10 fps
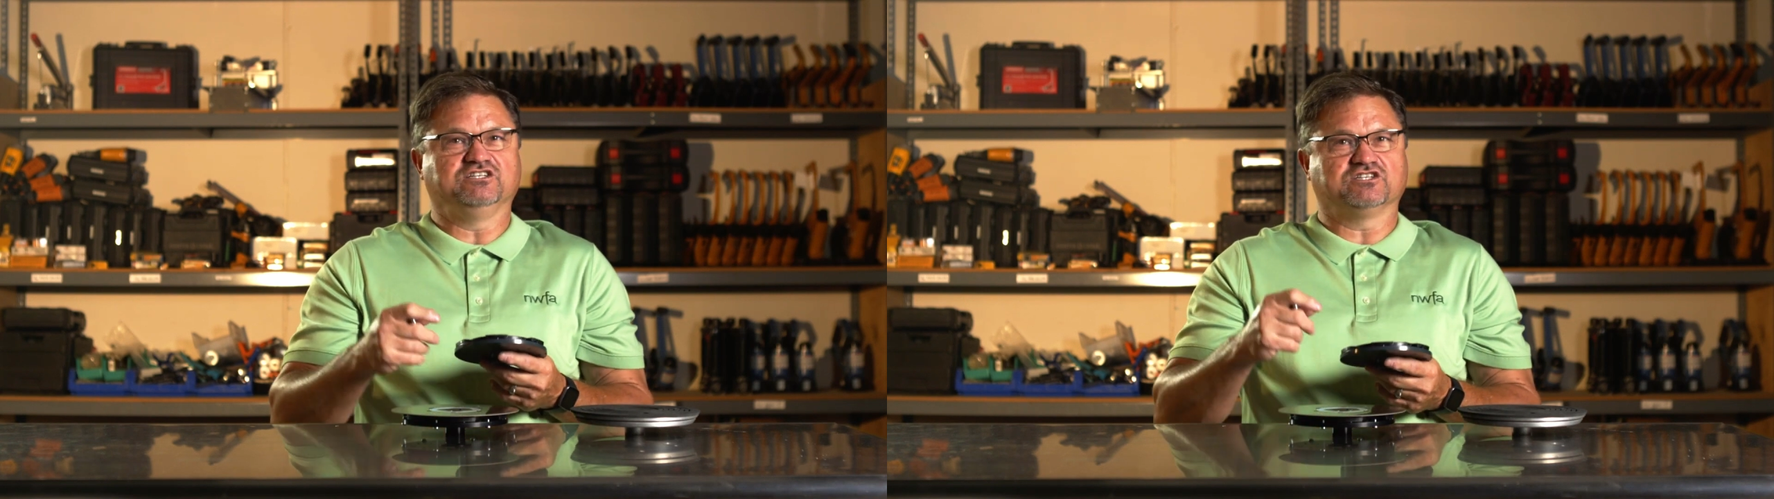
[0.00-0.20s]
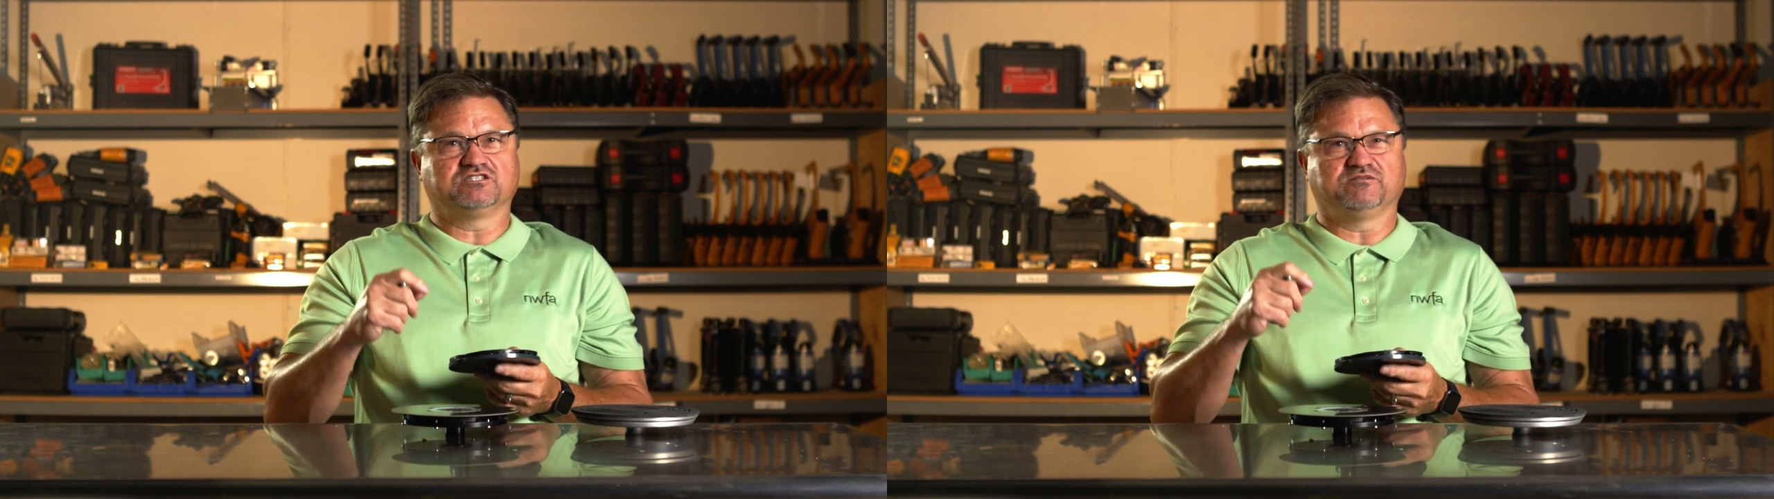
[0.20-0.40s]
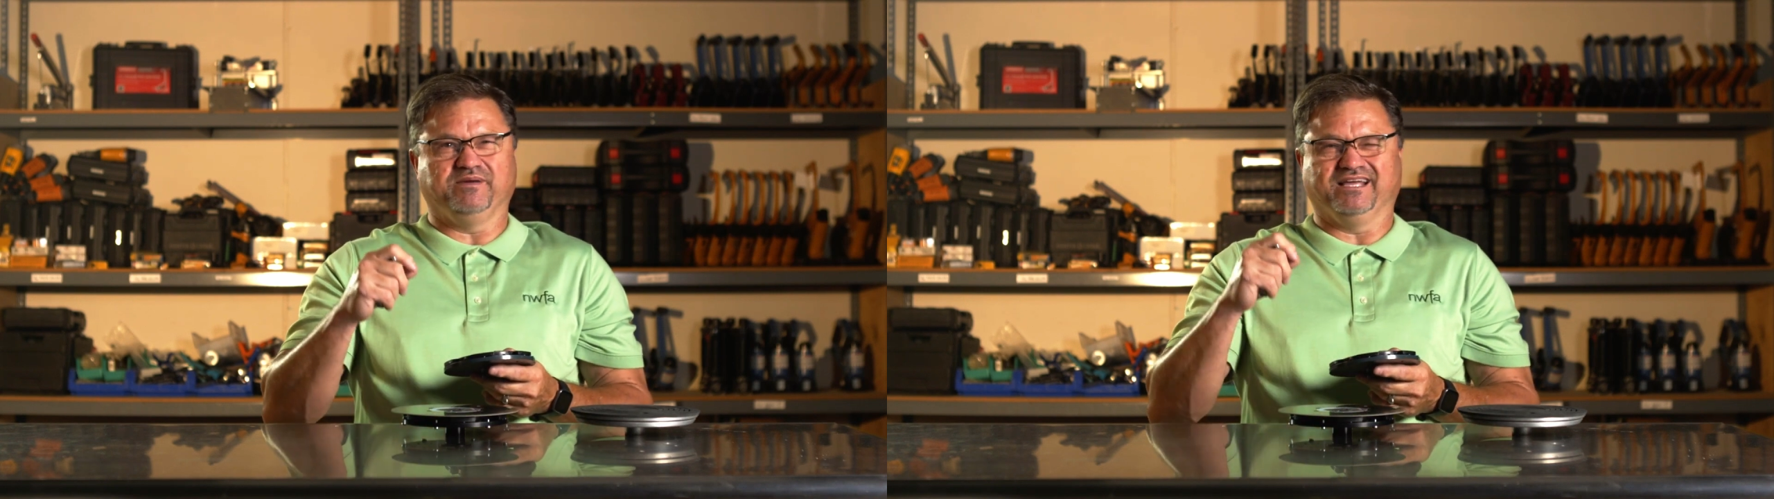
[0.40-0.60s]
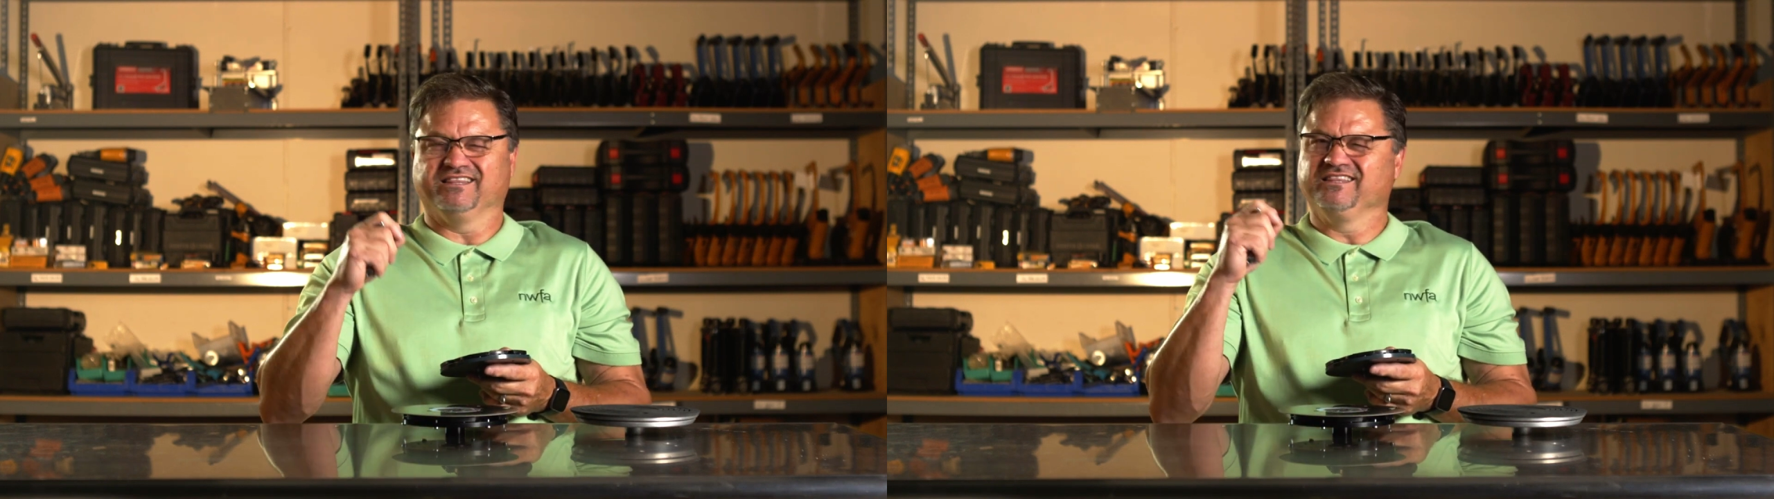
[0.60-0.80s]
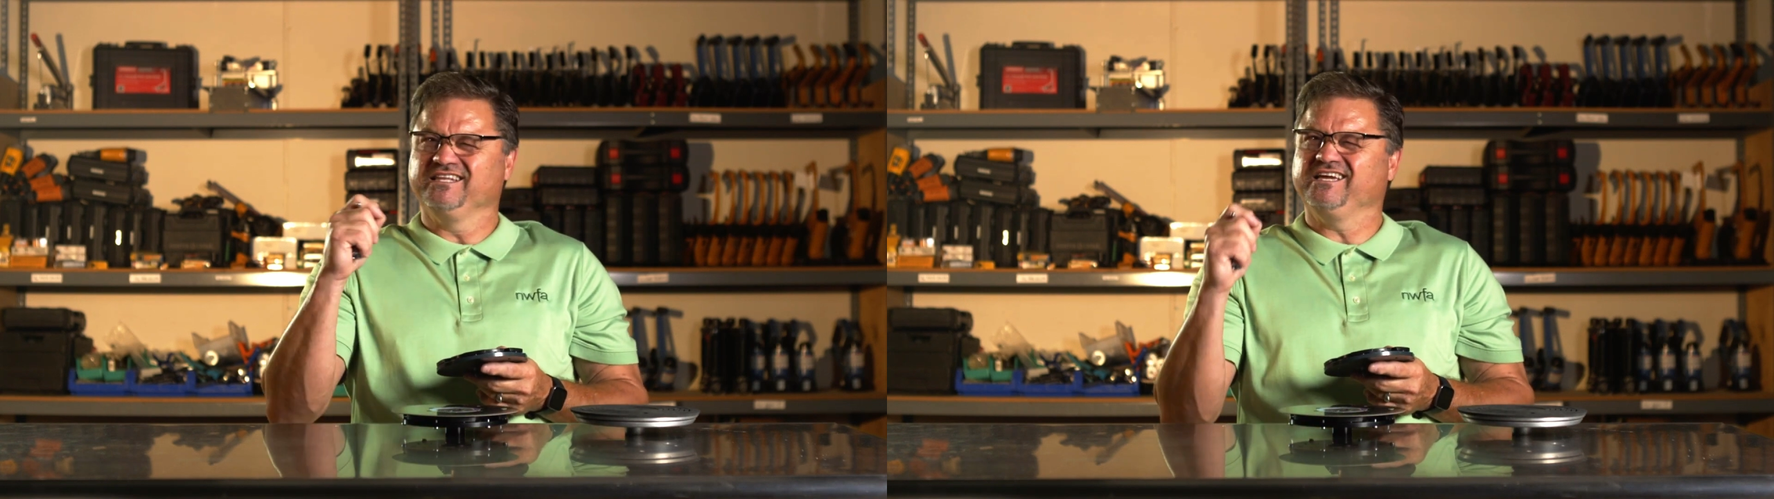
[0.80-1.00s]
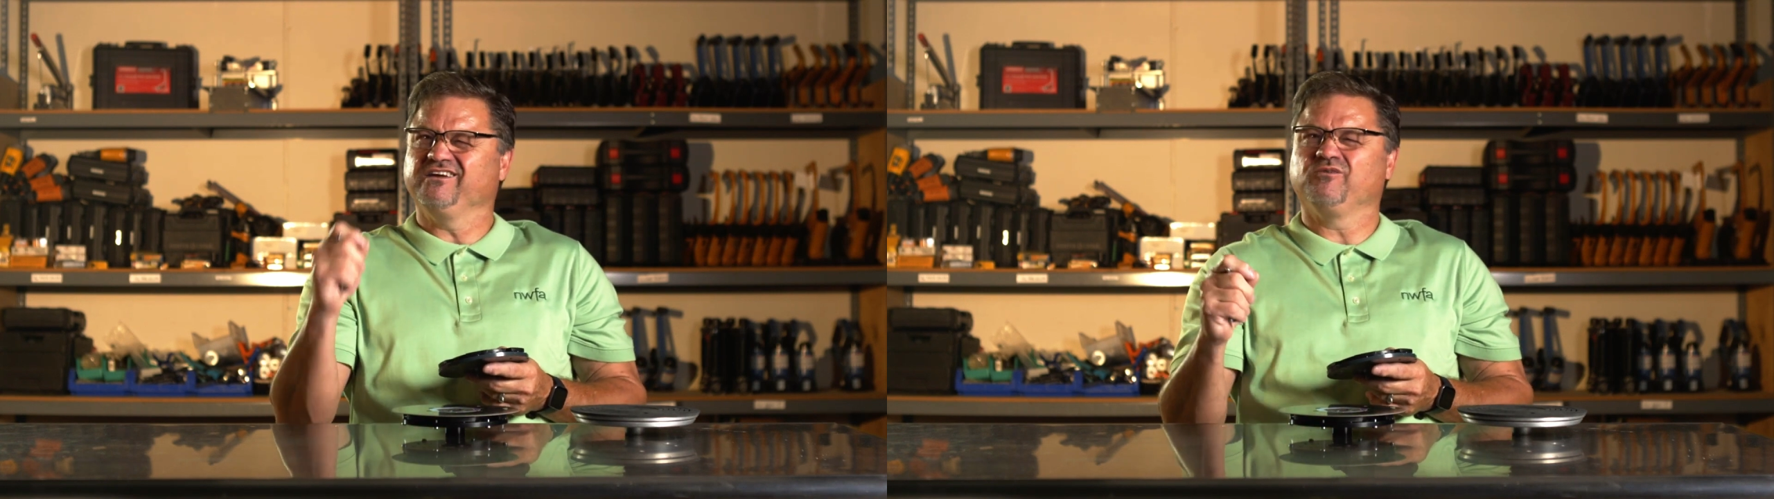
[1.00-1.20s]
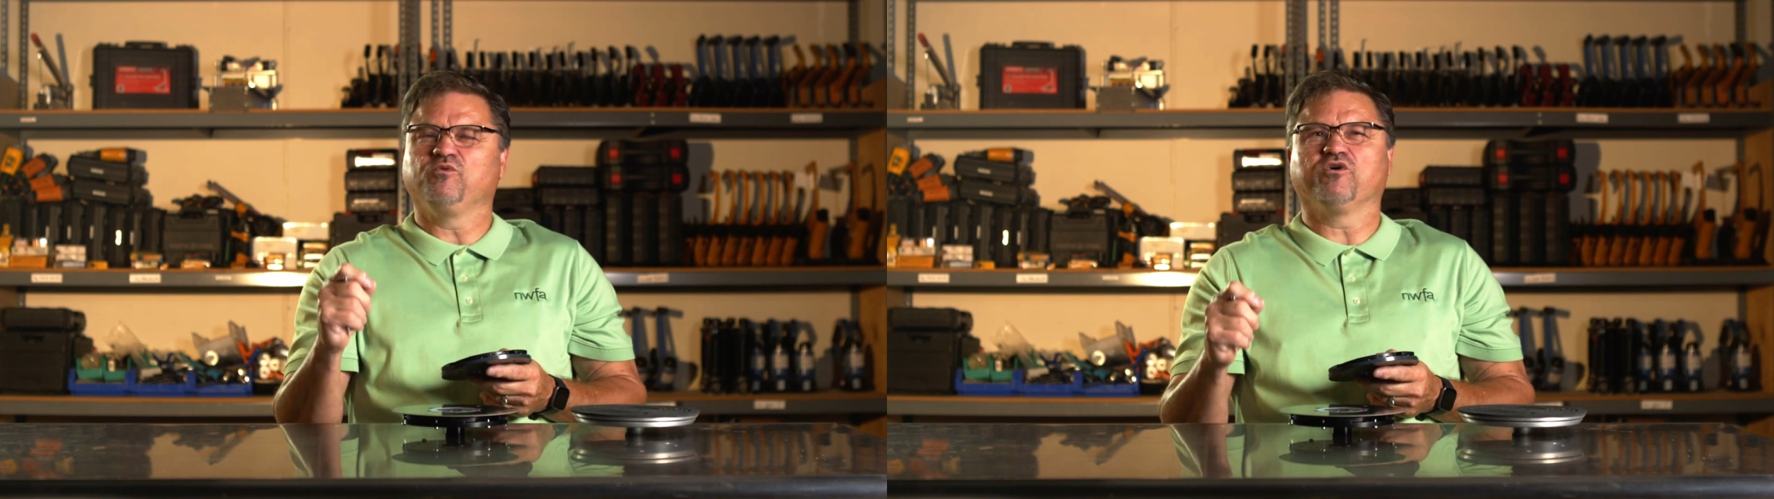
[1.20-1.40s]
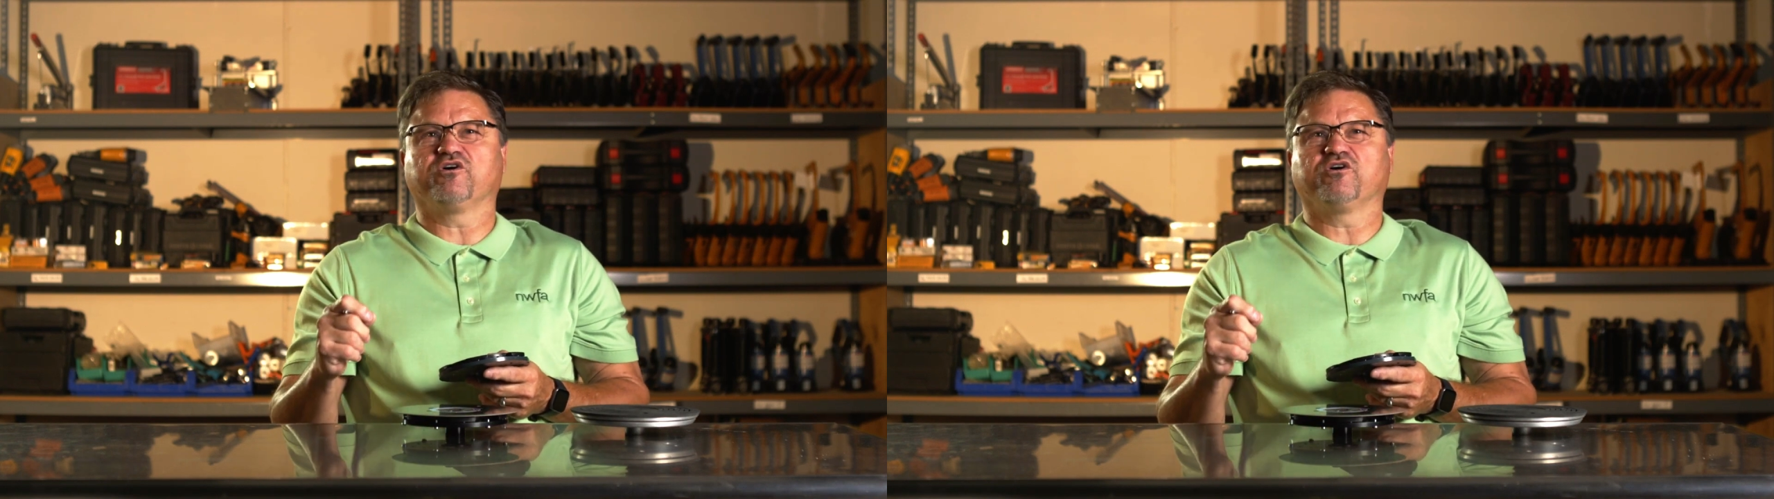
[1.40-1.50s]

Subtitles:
to just to be a little more